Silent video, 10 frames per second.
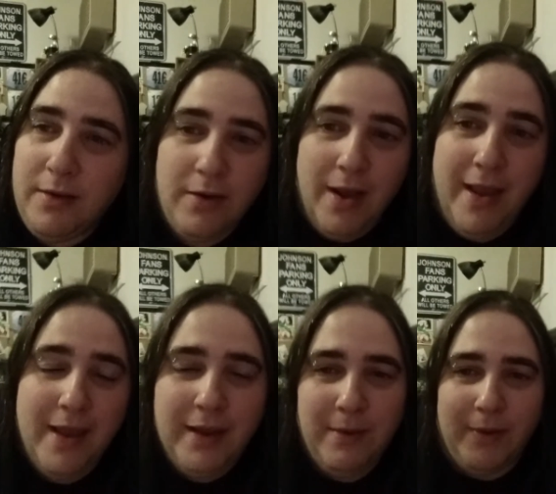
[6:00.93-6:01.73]
Okay,
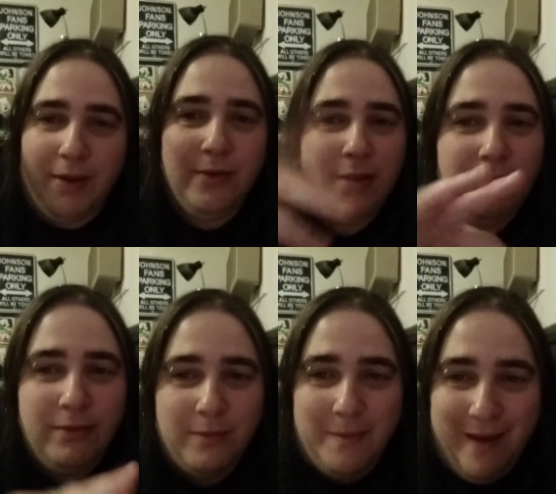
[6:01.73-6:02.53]
anyway, you can
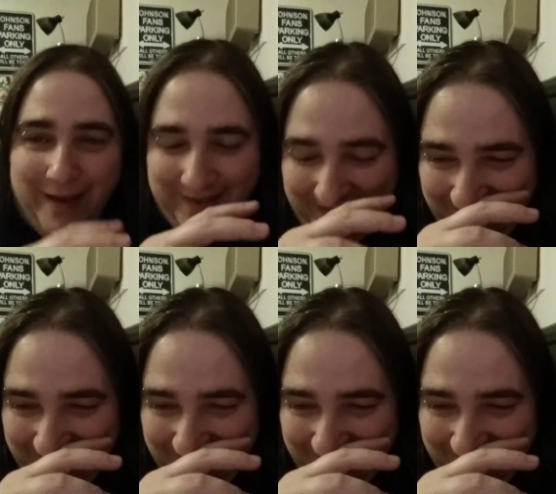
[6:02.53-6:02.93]
do the math.